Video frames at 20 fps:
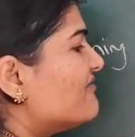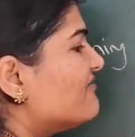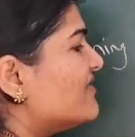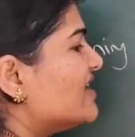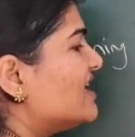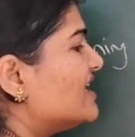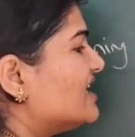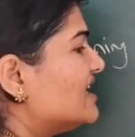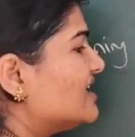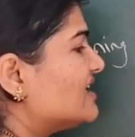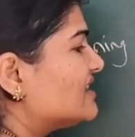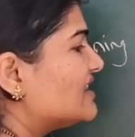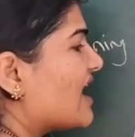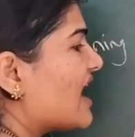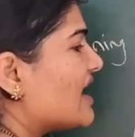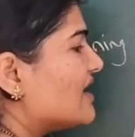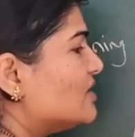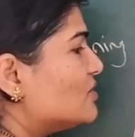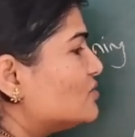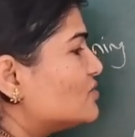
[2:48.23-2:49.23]
ferric
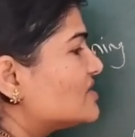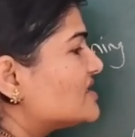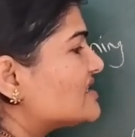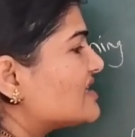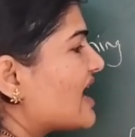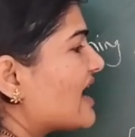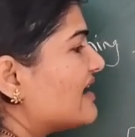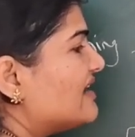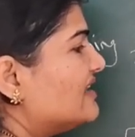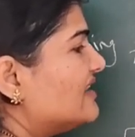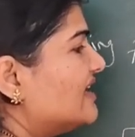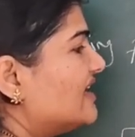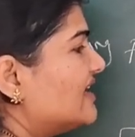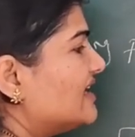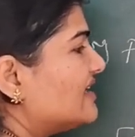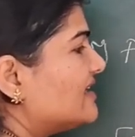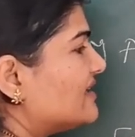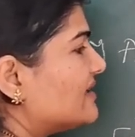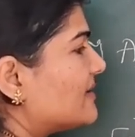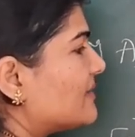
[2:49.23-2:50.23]

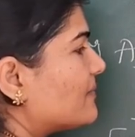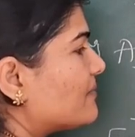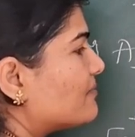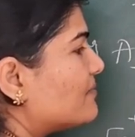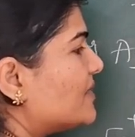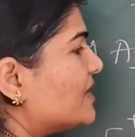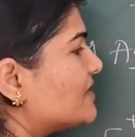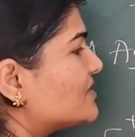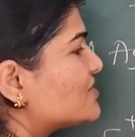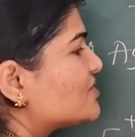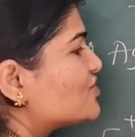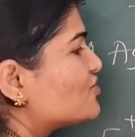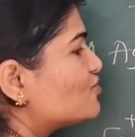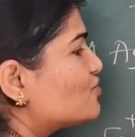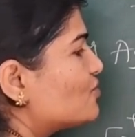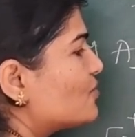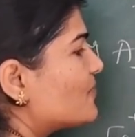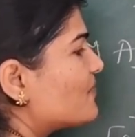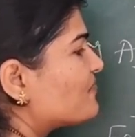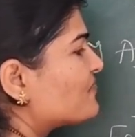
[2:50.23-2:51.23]
thiocyanate
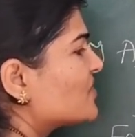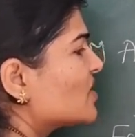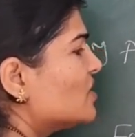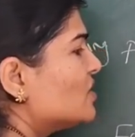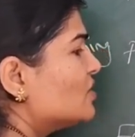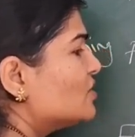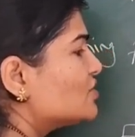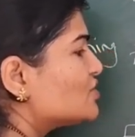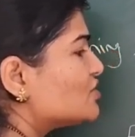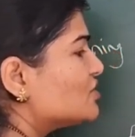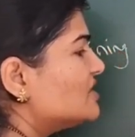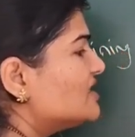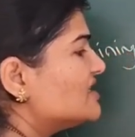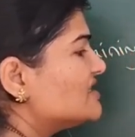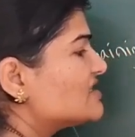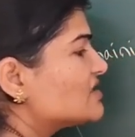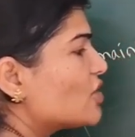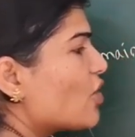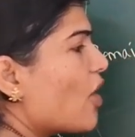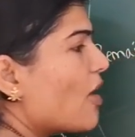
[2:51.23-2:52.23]
+2. So
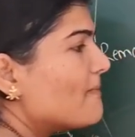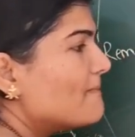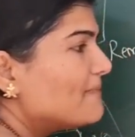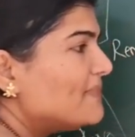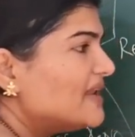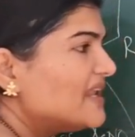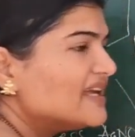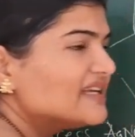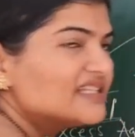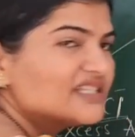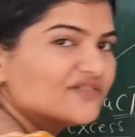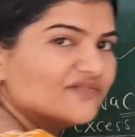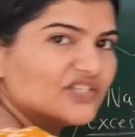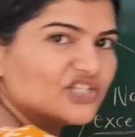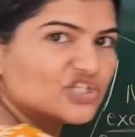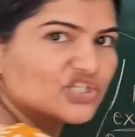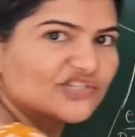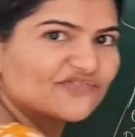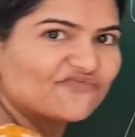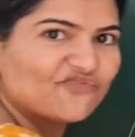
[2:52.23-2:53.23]
this complex
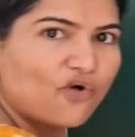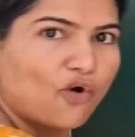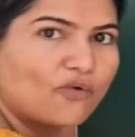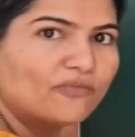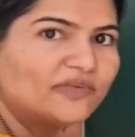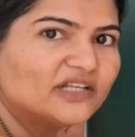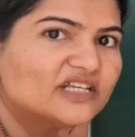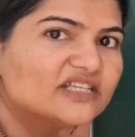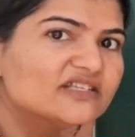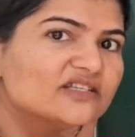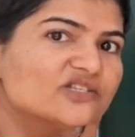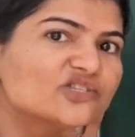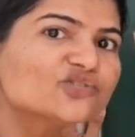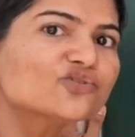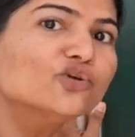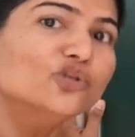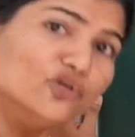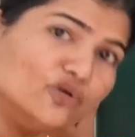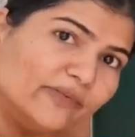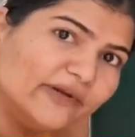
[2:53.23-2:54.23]
which is formed is a
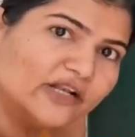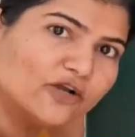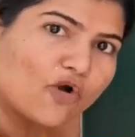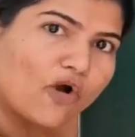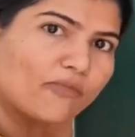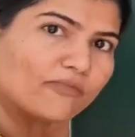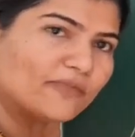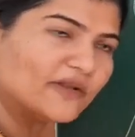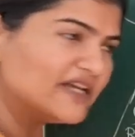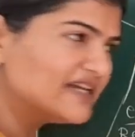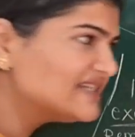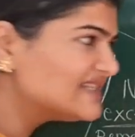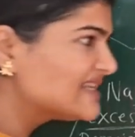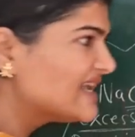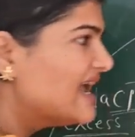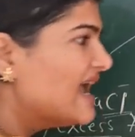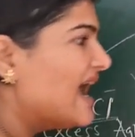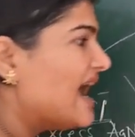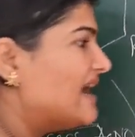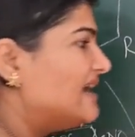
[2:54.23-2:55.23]
soluble complex,
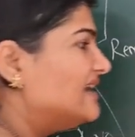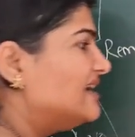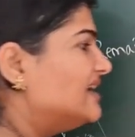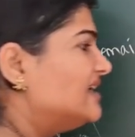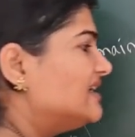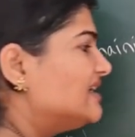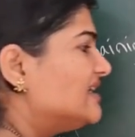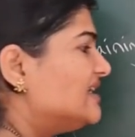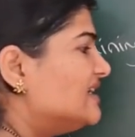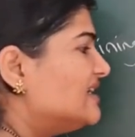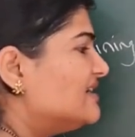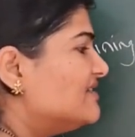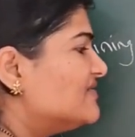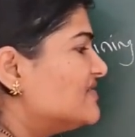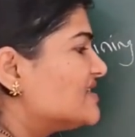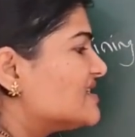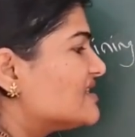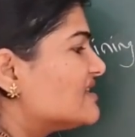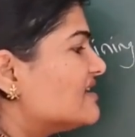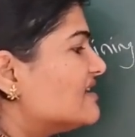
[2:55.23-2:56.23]
and it
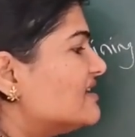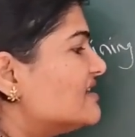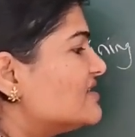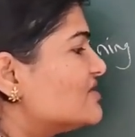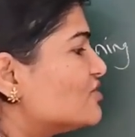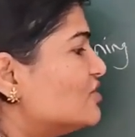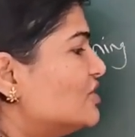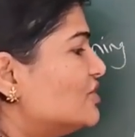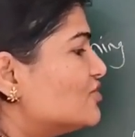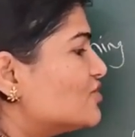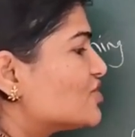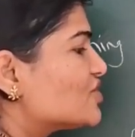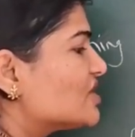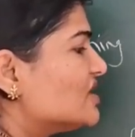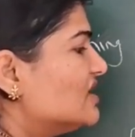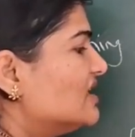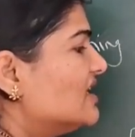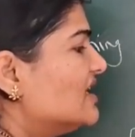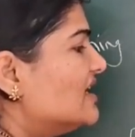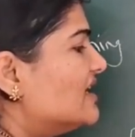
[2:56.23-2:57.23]
gives the
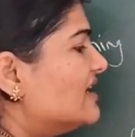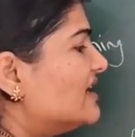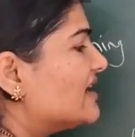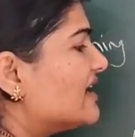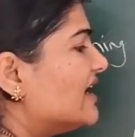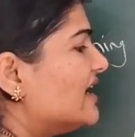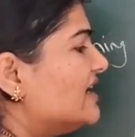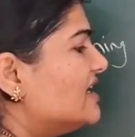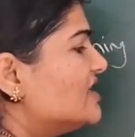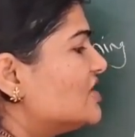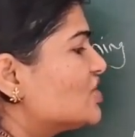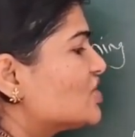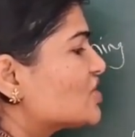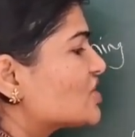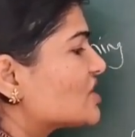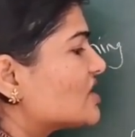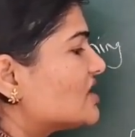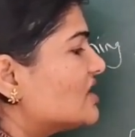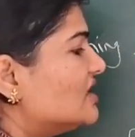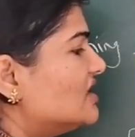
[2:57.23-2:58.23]
solution
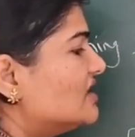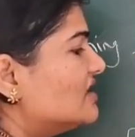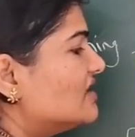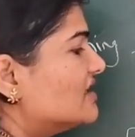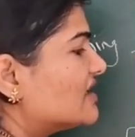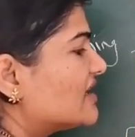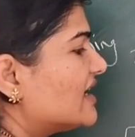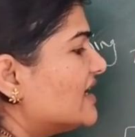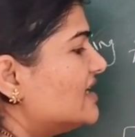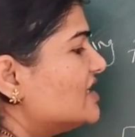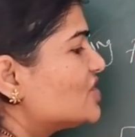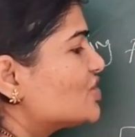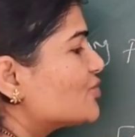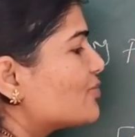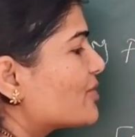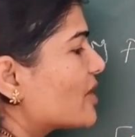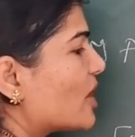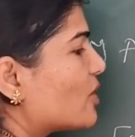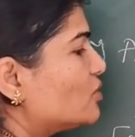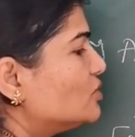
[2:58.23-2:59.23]
reddish color, reddish
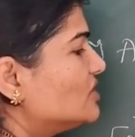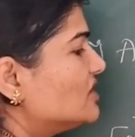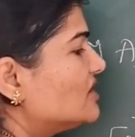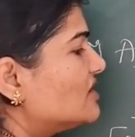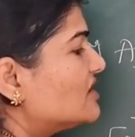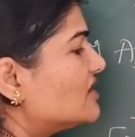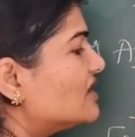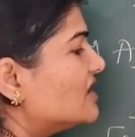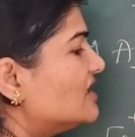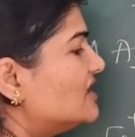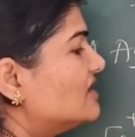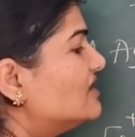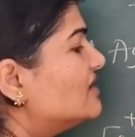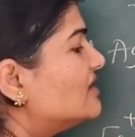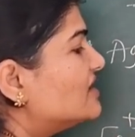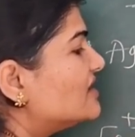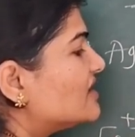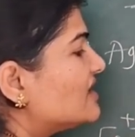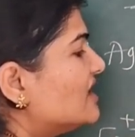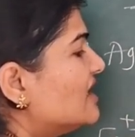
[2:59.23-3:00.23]
brown
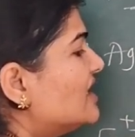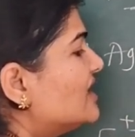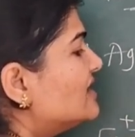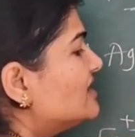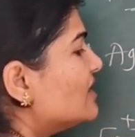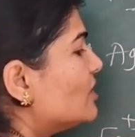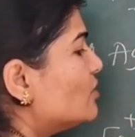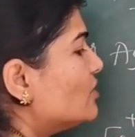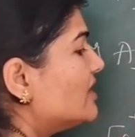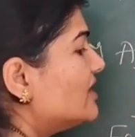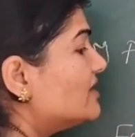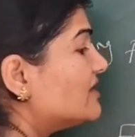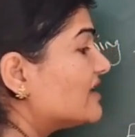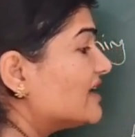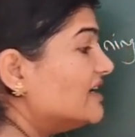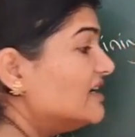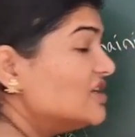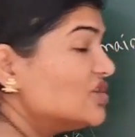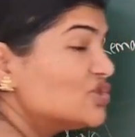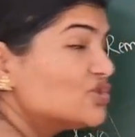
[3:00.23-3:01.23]
color. Now
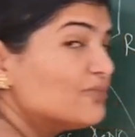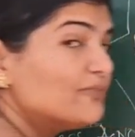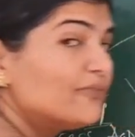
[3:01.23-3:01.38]
reddish